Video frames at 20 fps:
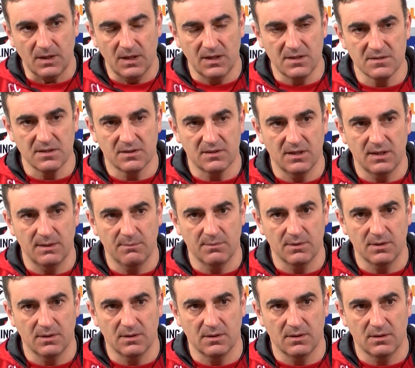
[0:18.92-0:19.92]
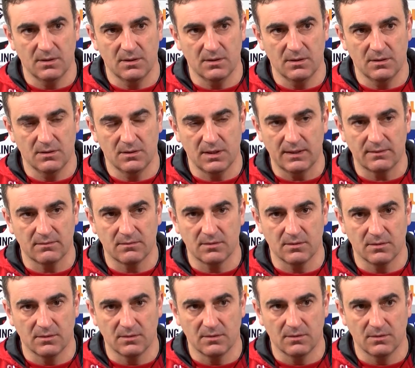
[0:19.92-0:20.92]
It's a team
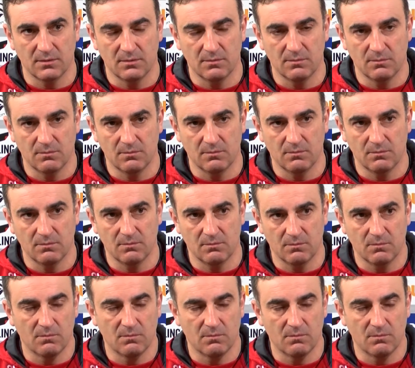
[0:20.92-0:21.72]
that